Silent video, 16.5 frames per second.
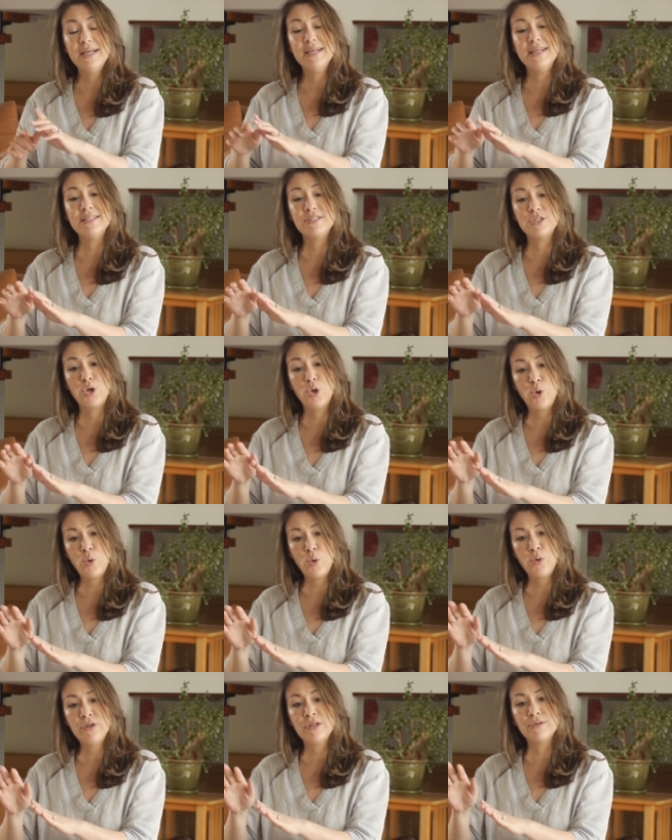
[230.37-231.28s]
is to
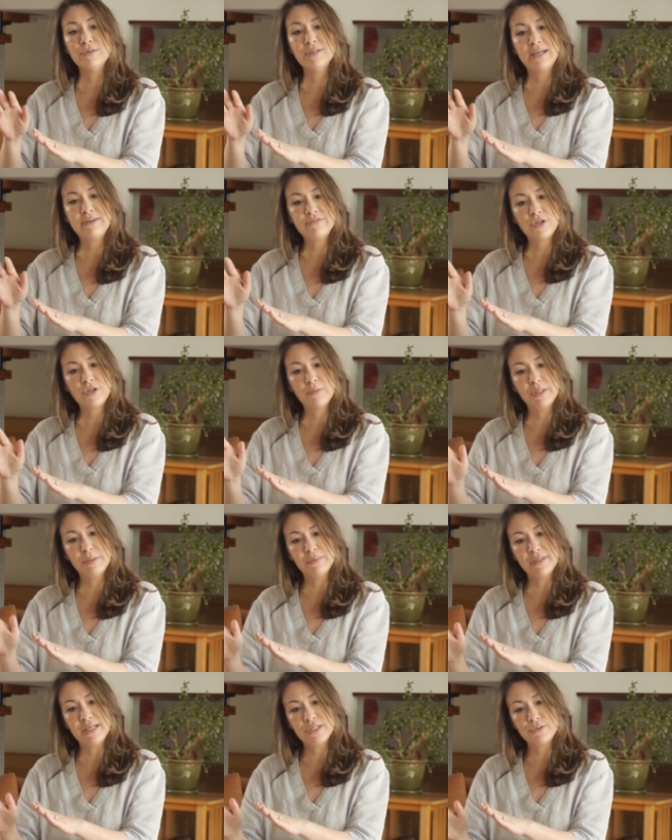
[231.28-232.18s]
hold their left arm in
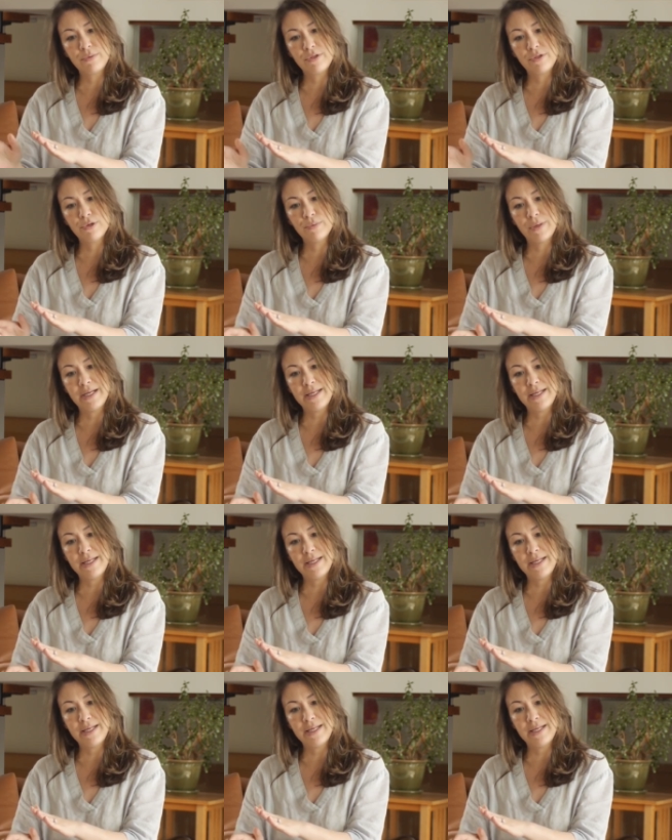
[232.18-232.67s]
place with your right